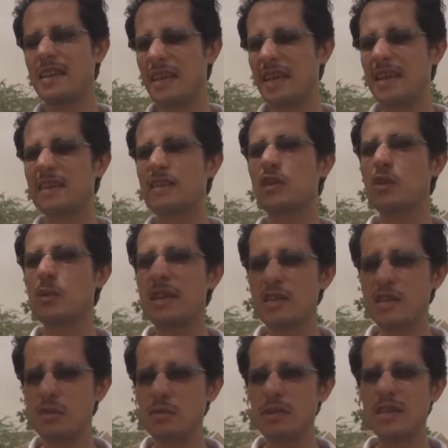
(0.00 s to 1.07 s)
the
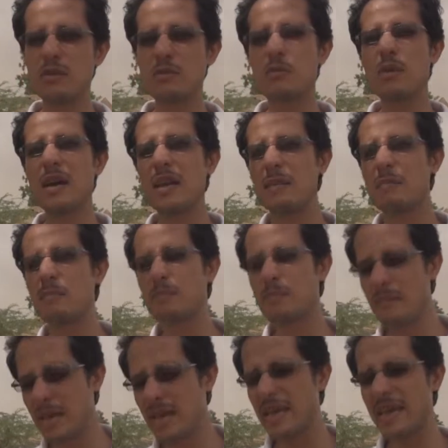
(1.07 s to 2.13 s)
situation will
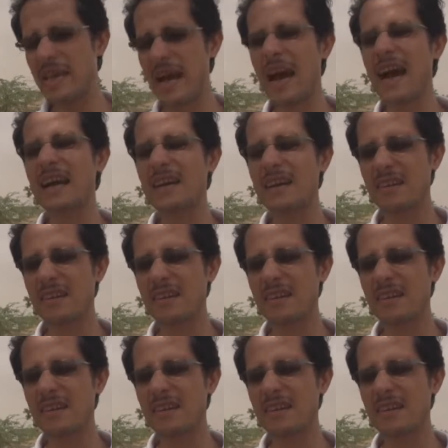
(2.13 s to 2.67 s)
be a